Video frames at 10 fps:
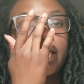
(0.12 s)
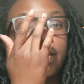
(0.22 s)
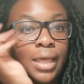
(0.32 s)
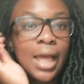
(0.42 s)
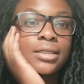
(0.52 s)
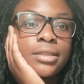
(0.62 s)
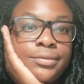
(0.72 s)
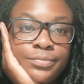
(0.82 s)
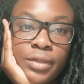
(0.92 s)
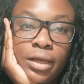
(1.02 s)
Hello, gang.
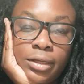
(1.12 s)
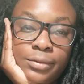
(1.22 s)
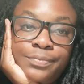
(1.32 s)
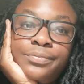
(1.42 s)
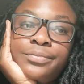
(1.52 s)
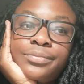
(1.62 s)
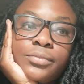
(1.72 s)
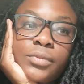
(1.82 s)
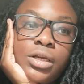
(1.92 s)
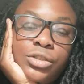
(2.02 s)
Um,
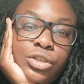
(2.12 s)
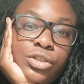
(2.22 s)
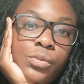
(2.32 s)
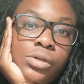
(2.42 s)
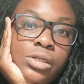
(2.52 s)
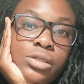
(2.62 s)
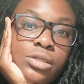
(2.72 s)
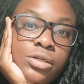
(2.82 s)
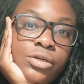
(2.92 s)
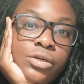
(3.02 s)
I just wanted
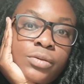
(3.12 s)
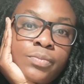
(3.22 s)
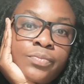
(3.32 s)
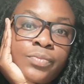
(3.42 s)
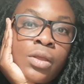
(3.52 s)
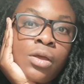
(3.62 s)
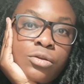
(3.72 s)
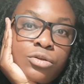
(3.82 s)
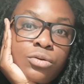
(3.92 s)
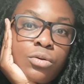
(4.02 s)
to
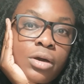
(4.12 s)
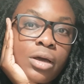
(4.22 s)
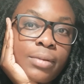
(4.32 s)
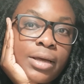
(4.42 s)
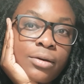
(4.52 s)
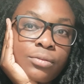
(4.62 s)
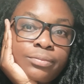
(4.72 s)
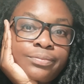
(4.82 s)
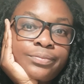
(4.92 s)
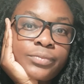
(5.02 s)
talk
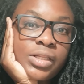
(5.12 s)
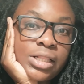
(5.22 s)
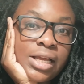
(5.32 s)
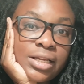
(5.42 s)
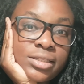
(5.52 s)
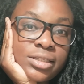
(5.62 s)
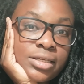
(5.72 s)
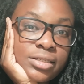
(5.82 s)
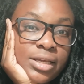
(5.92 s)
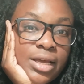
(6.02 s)
about
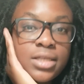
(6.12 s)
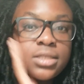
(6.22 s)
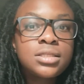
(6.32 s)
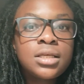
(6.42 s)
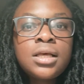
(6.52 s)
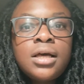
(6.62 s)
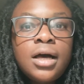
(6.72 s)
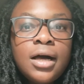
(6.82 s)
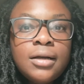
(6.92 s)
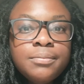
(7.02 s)
legacies, I guess.
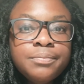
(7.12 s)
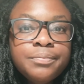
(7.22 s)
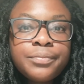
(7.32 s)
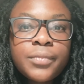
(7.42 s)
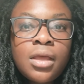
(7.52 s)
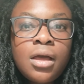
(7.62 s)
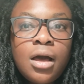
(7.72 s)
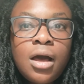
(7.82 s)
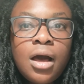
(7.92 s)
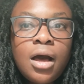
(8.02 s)
Um,
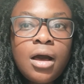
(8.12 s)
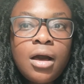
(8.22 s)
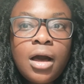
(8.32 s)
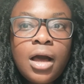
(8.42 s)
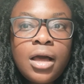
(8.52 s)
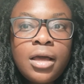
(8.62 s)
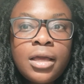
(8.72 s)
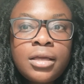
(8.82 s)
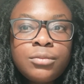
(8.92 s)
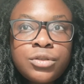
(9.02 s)

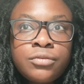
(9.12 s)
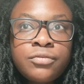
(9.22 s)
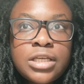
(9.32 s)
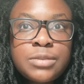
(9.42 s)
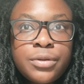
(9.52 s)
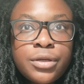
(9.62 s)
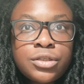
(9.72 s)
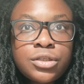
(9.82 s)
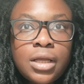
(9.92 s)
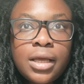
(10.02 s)
I was on
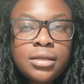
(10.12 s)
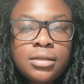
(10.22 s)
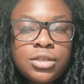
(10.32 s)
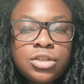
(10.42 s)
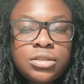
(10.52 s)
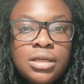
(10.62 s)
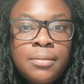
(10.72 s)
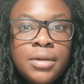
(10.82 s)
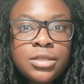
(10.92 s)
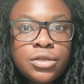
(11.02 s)
Facebook like literally
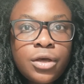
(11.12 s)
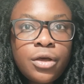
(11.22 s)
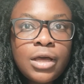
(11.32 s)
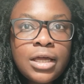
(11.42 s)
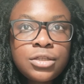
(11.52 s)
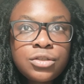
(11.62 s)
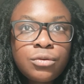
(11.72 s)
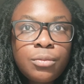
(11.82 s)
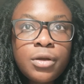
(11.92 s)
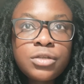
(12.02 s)
10 minutes ago and I
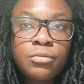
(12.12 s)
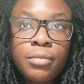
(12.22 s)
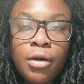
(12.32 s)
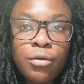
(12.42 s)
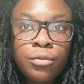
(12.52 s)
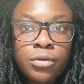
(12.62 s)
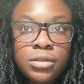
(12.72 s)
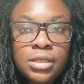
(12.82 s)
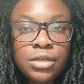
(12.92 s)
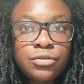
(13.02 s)
saw a post from my old
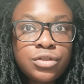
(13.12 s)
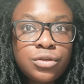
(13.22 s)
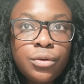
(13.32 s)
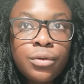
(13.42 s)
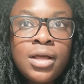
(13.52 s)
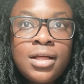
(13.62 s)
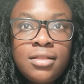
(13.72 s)
secondary school